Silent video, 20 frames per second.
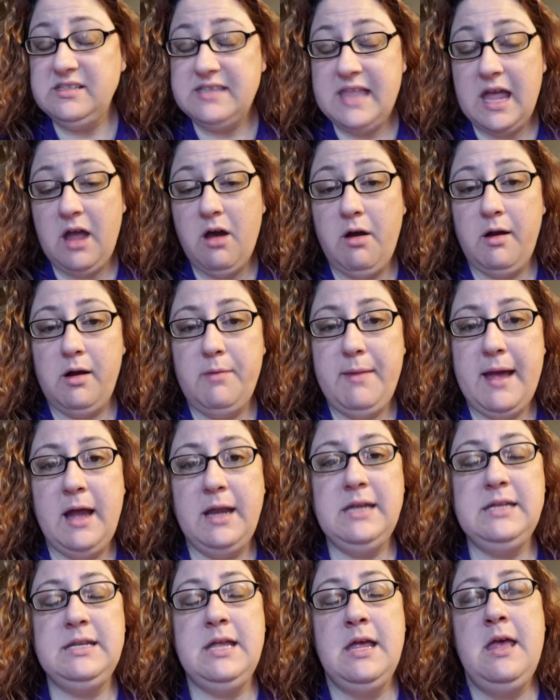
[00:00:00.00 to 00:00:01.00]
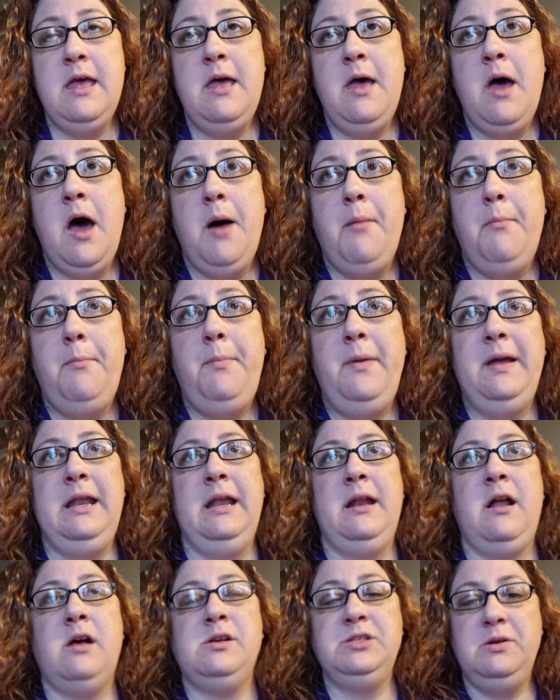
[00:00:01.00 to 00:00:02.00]
they are about it, but it
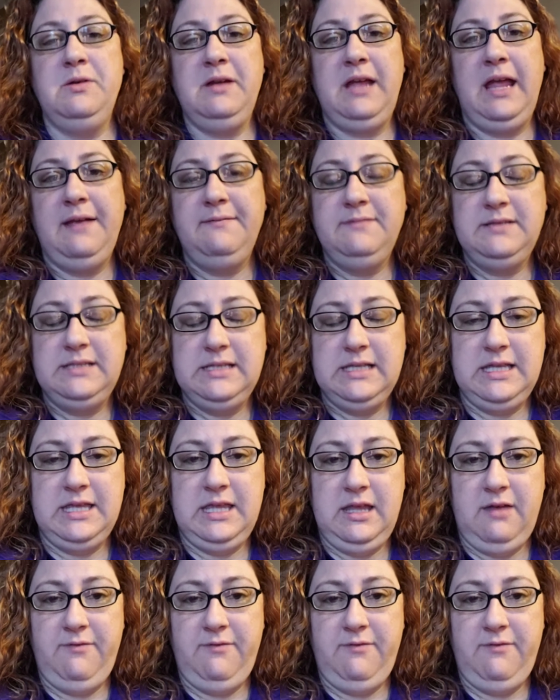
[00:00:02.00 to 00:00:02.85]
also gives the